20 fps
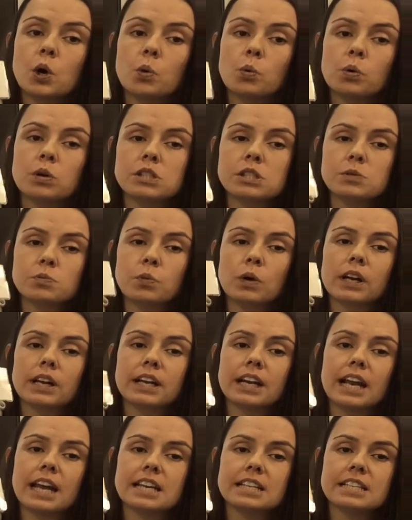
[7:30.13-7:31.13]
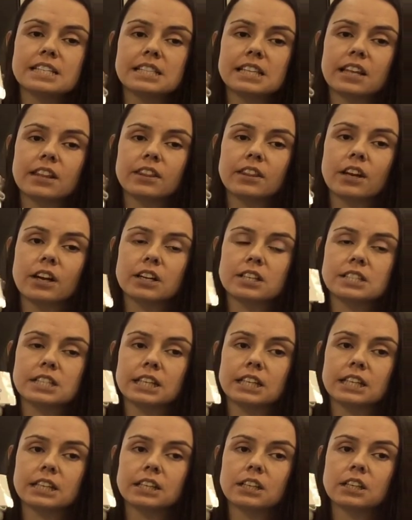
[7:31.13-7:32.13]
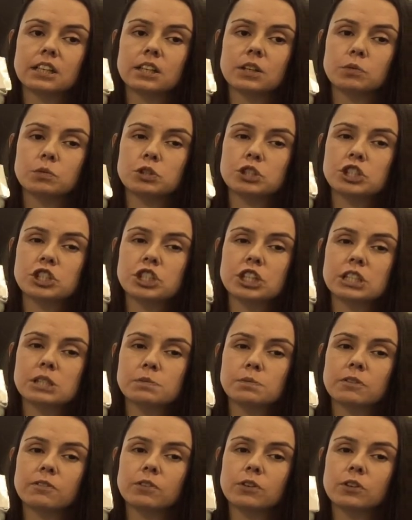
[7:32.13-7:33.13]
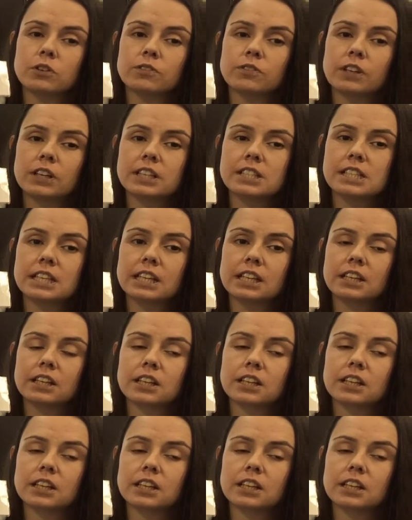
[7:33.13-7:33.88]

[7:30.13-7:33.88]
What's one less than 13? What's just before 13?